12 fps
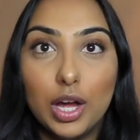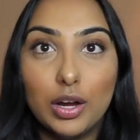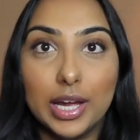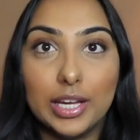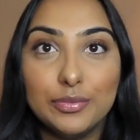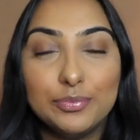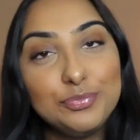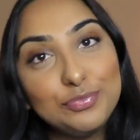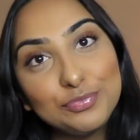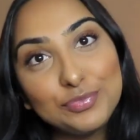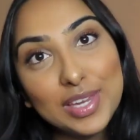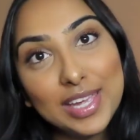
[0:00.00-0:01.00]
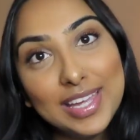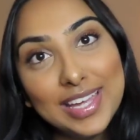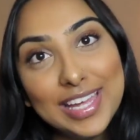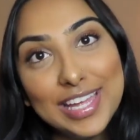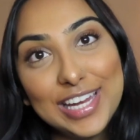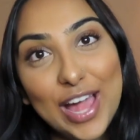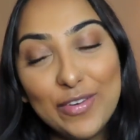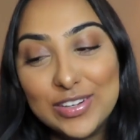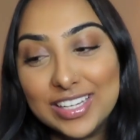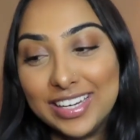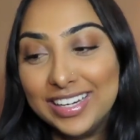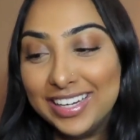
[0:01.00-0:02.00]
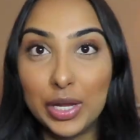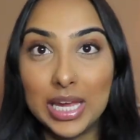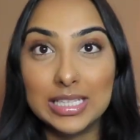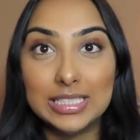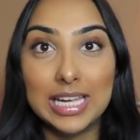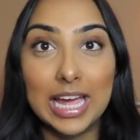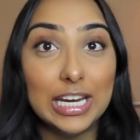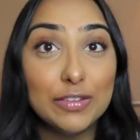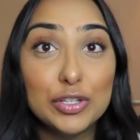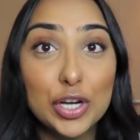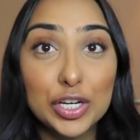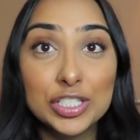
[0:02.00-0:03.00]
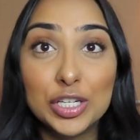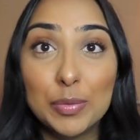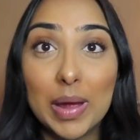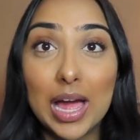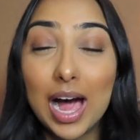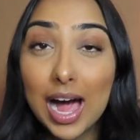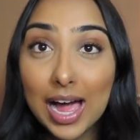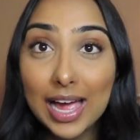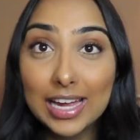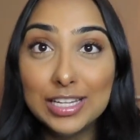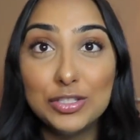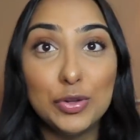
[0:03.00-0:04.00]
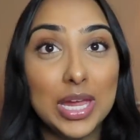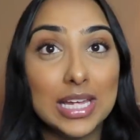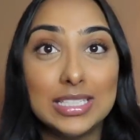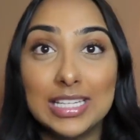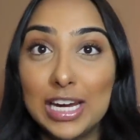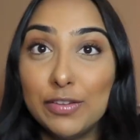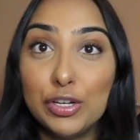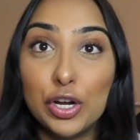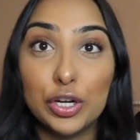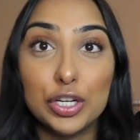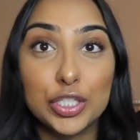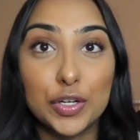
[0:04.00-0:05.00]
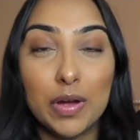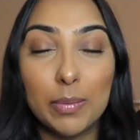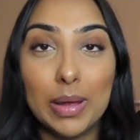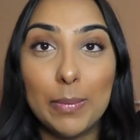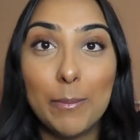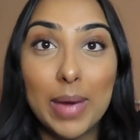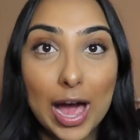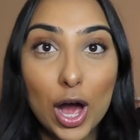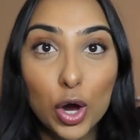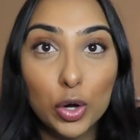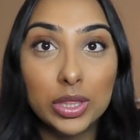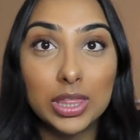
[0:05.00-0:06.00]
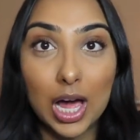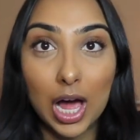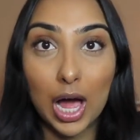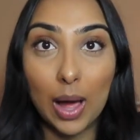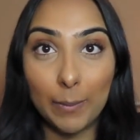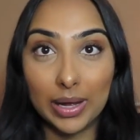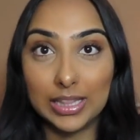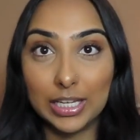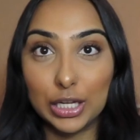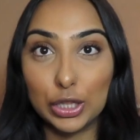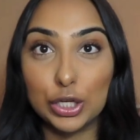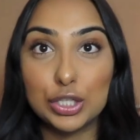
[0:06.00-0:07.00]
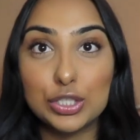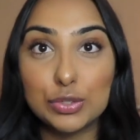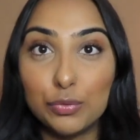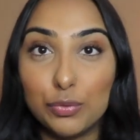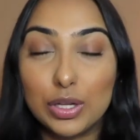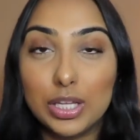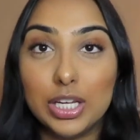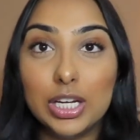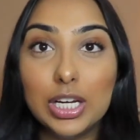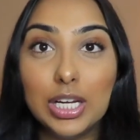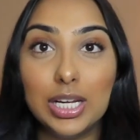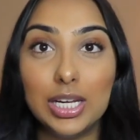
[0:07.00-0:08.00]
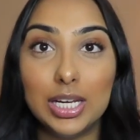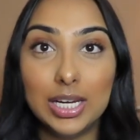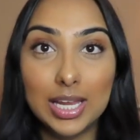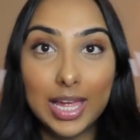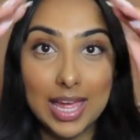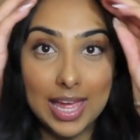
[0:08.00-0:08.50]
Okay, now we're done. You can't see any of the darkness under my eyes. You can't see any of the darkness around my mouth. Um, I think it looks really good.